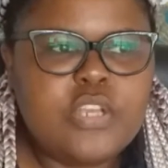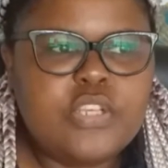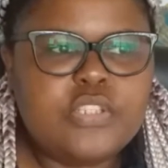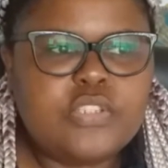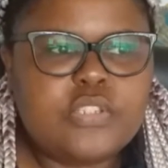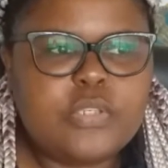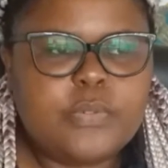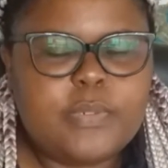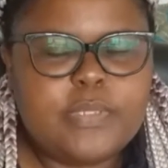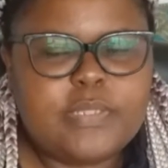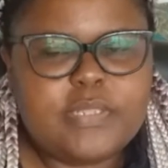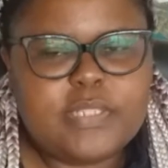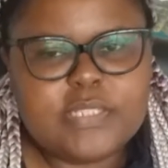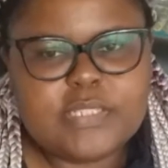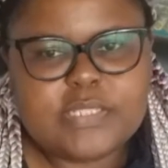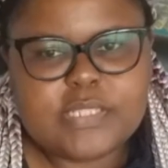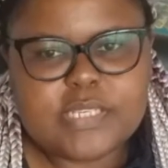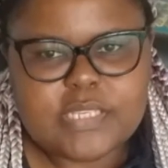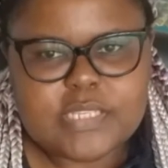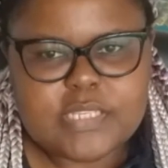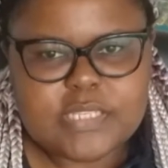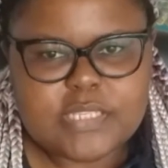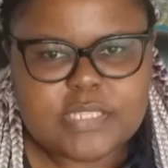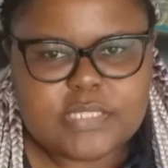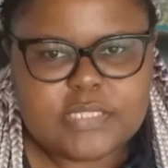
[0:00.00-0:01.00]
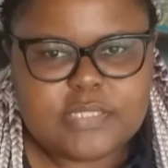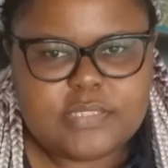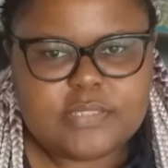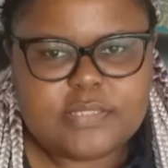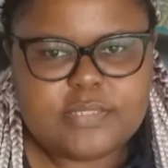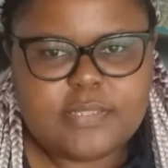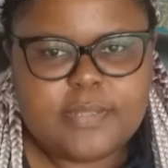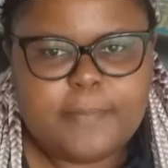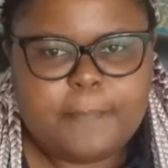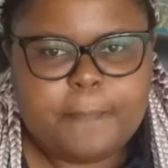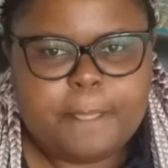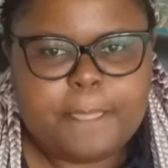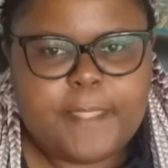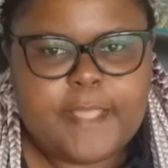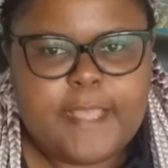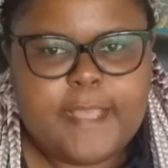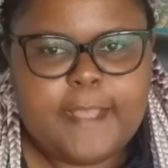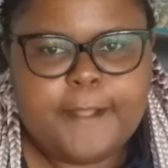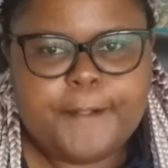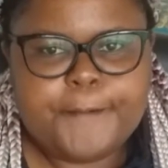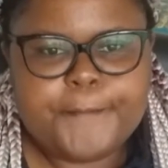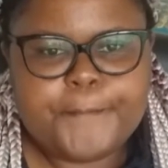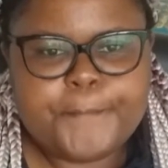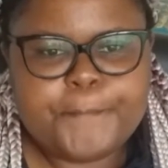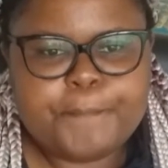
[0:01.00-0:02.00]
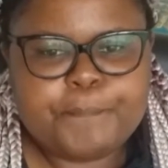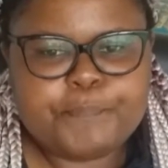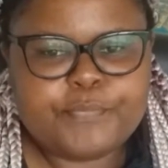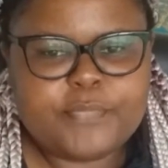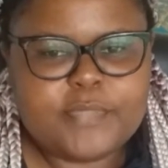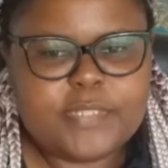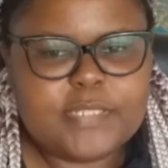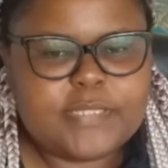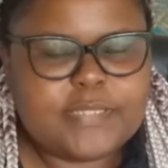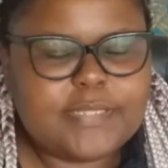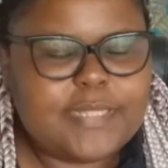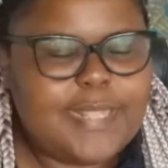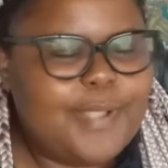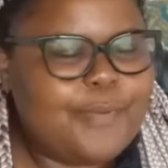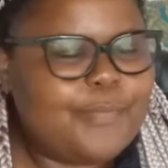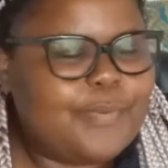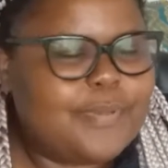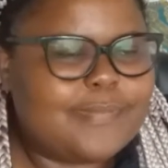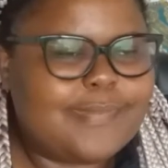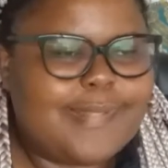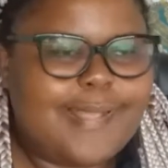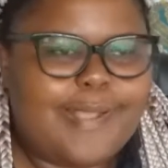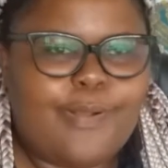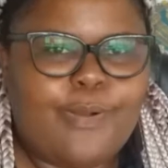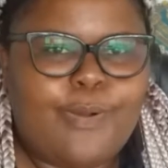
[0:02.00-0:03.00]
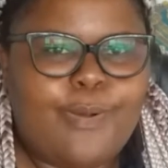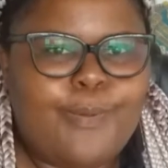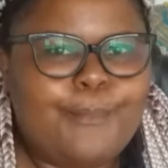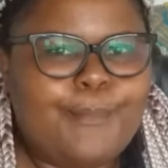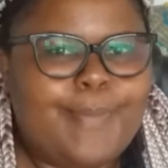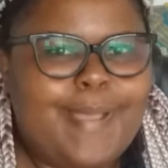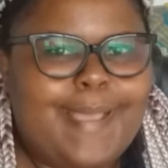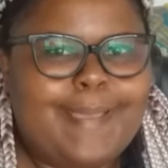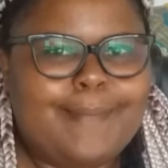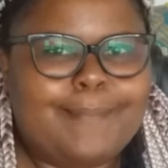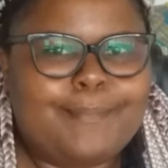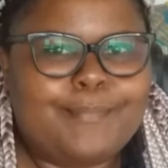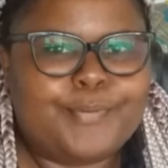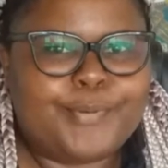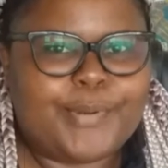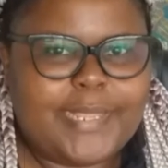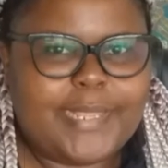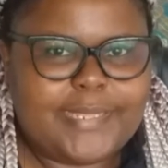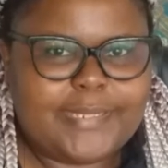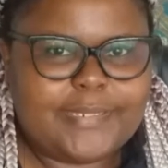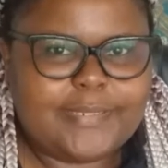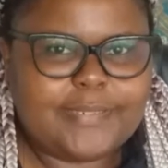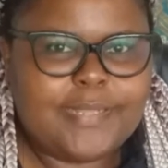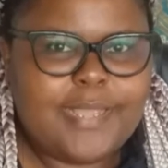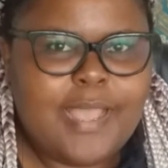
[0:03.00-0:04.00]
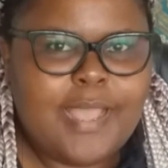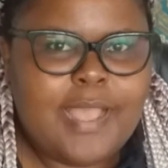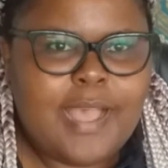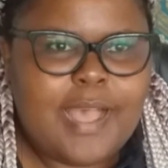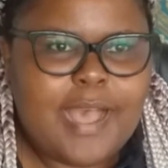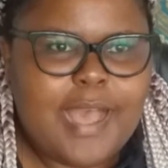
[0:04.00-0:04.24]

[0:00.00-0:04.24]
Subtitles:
So in this instance, now this thing was like on my brain.